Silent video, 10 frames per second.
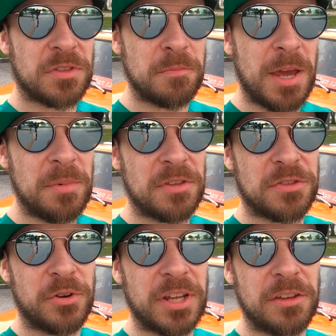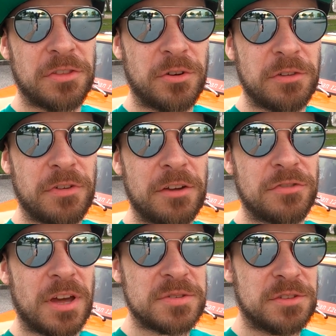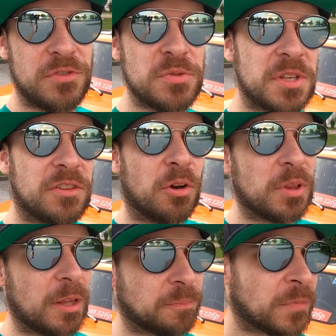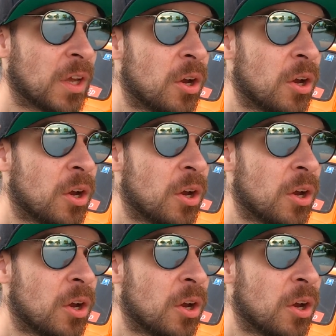with maybe 35,000 views in total